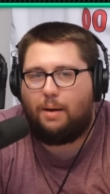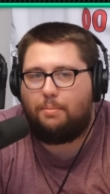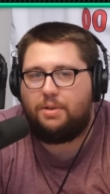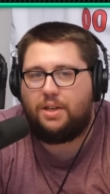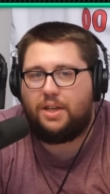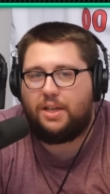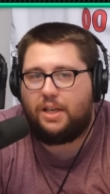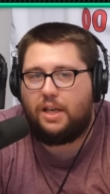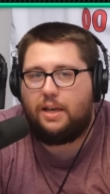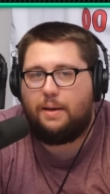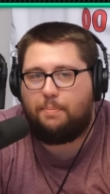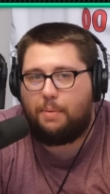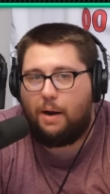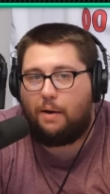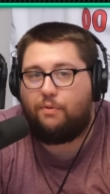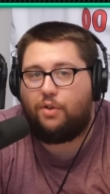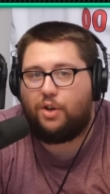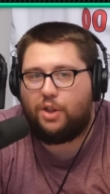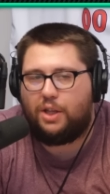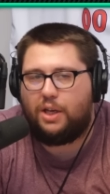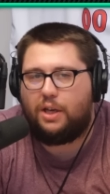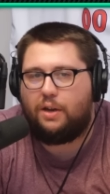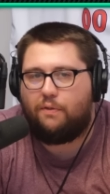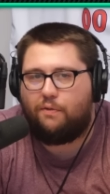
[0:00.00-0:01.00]
I'm going to keep
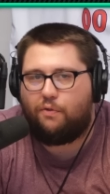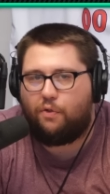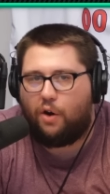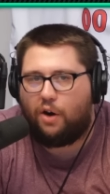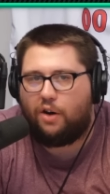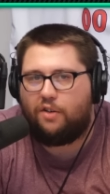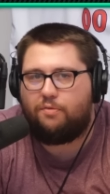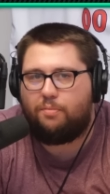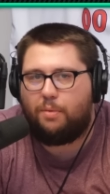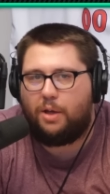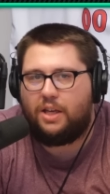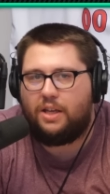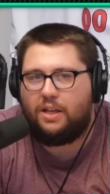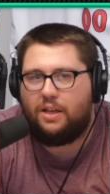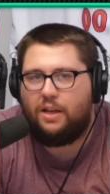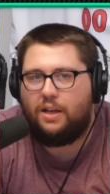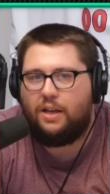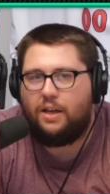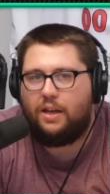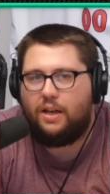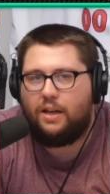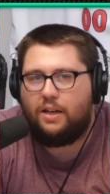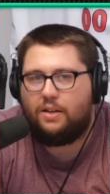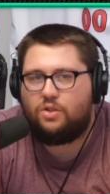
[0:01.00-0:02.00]
everything in front of me
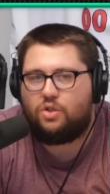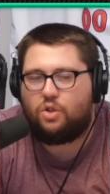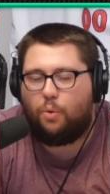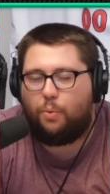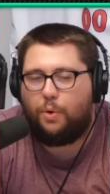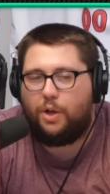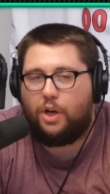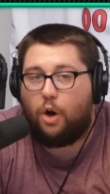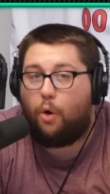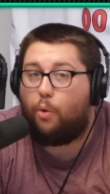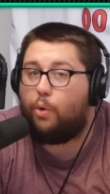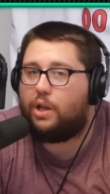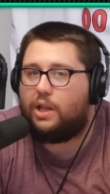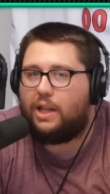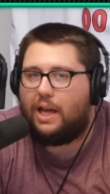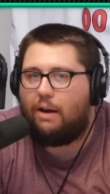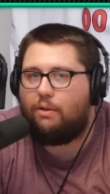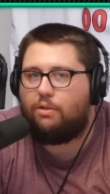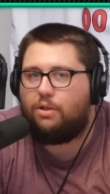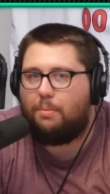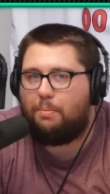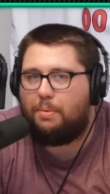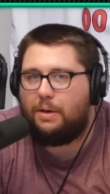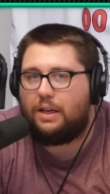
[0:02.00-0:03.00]
so we don't
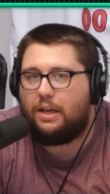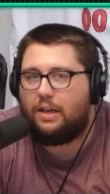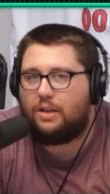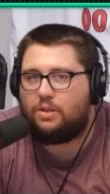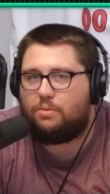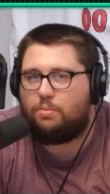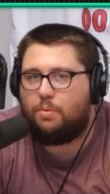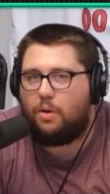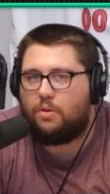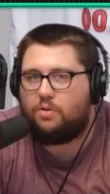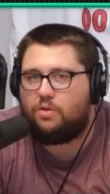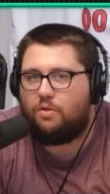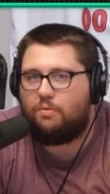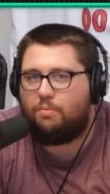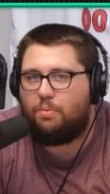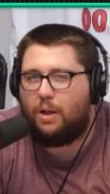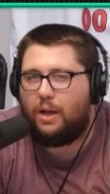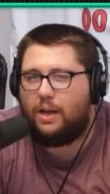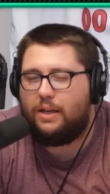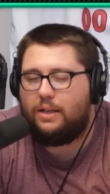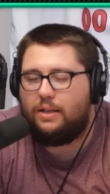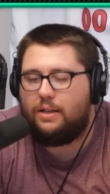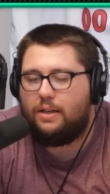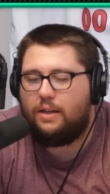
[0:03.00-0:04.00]
allow the big explosive
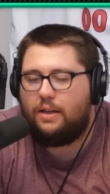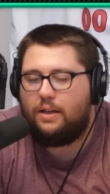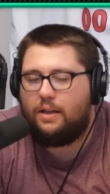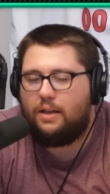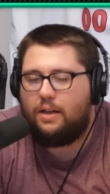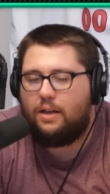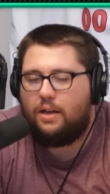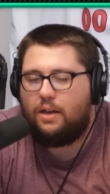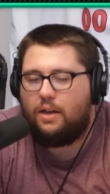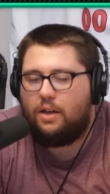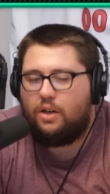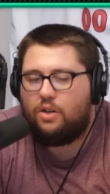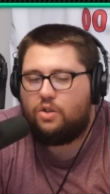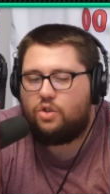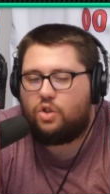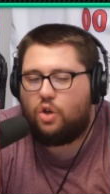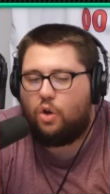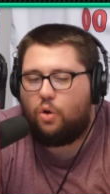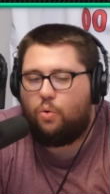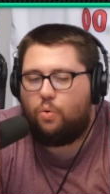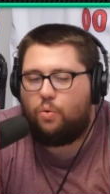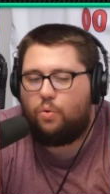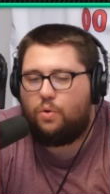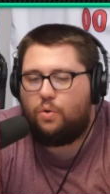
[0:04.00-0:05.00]
play.
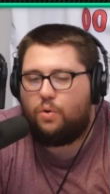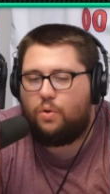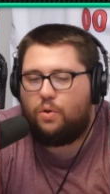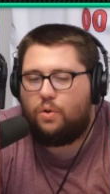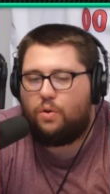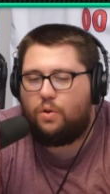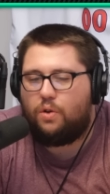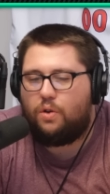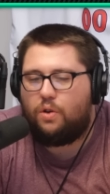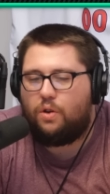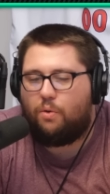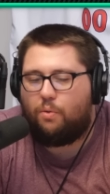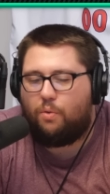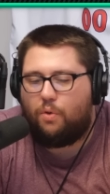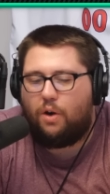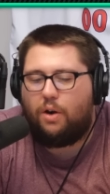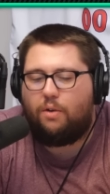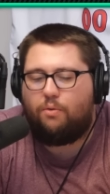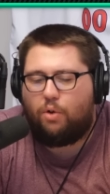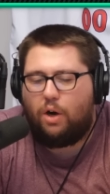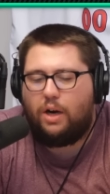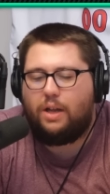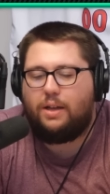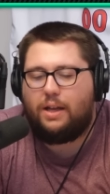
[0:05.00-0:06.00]
So the
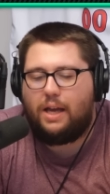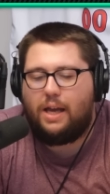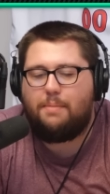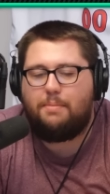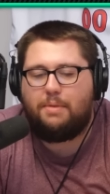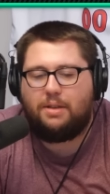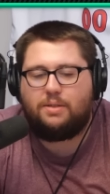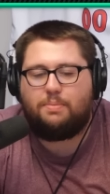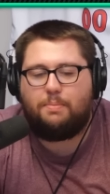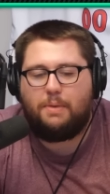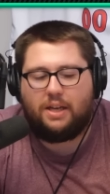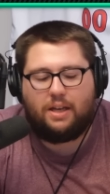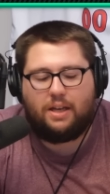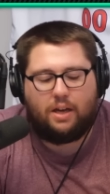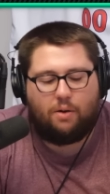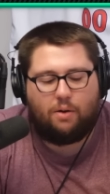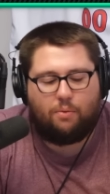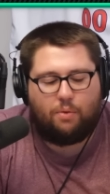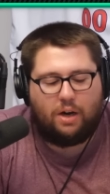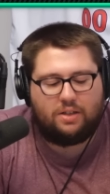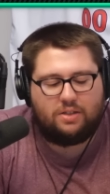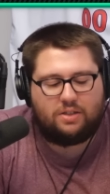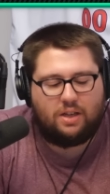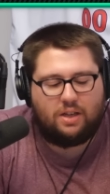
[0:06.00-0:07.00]
running game is making
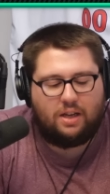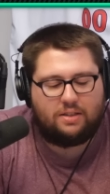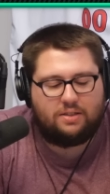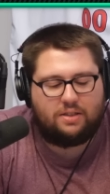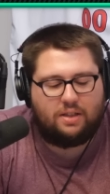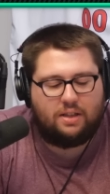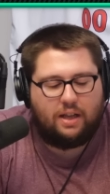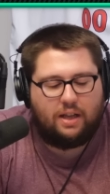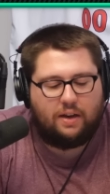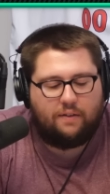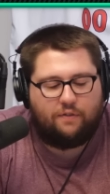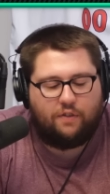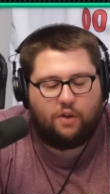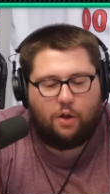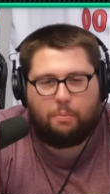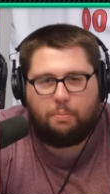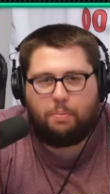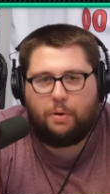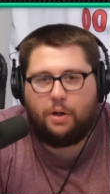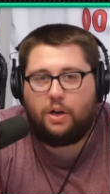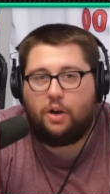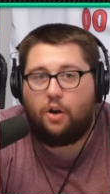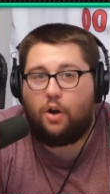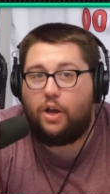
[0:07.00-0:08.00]
a renaissance in the
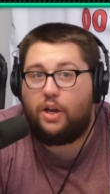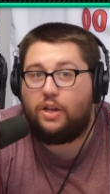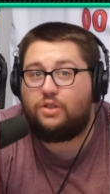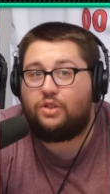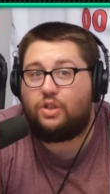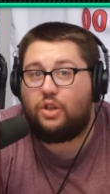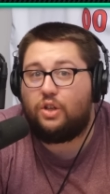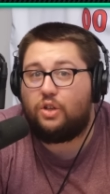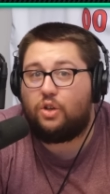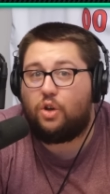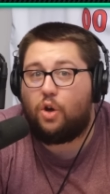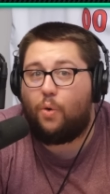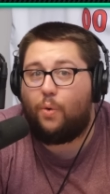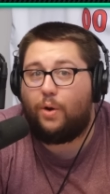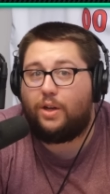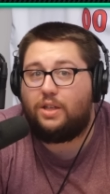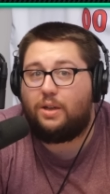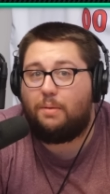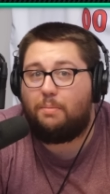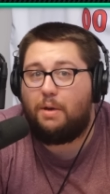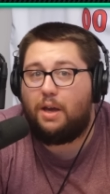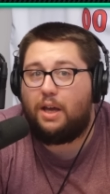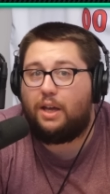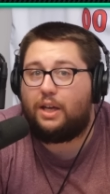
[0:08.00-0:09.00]
NFL, but is it
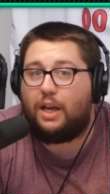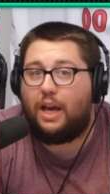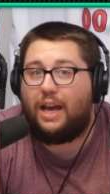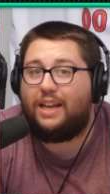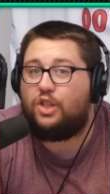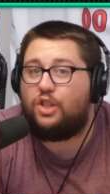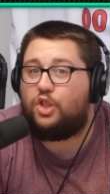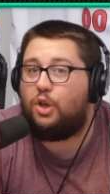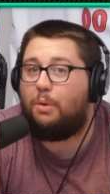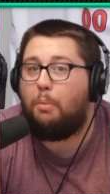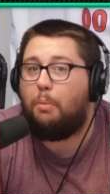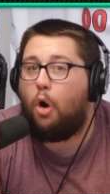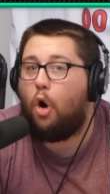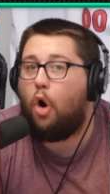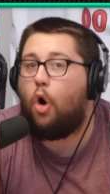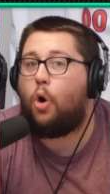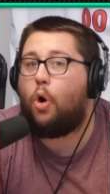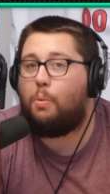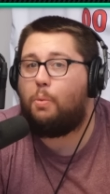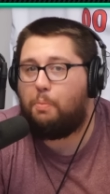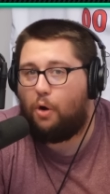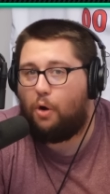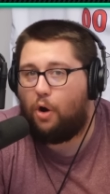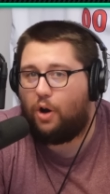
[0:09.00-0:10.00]
going to make a Jim
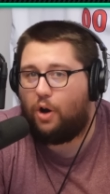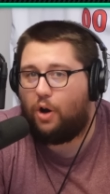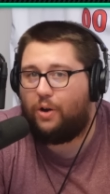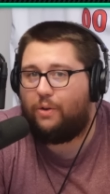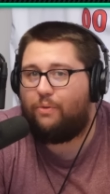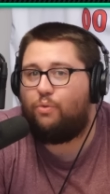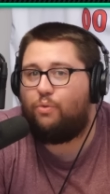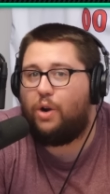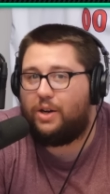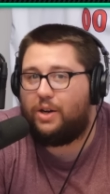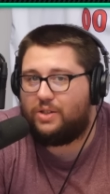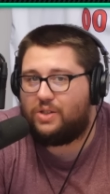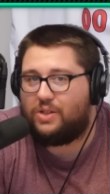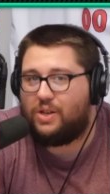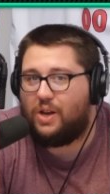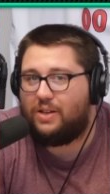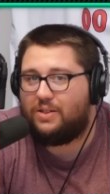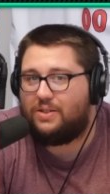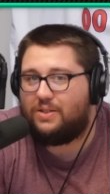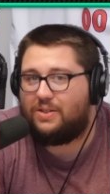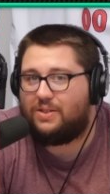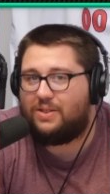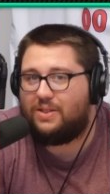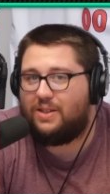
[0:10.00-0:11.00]
Harbaugh
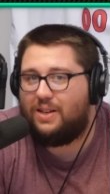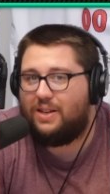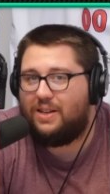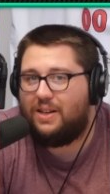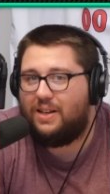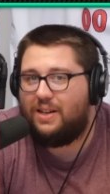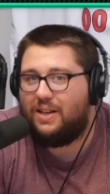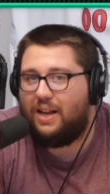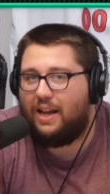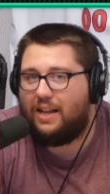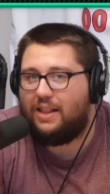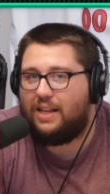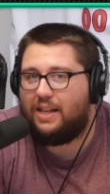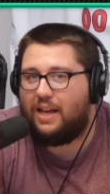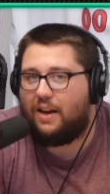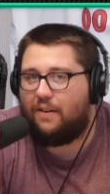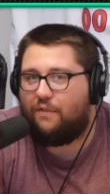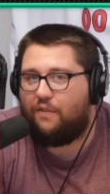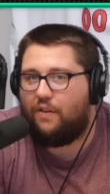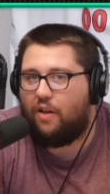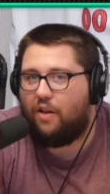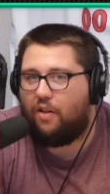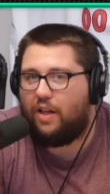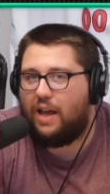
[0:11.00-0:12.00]
renaissance in the
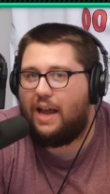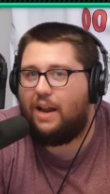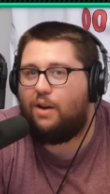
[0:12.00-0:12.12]
NFL?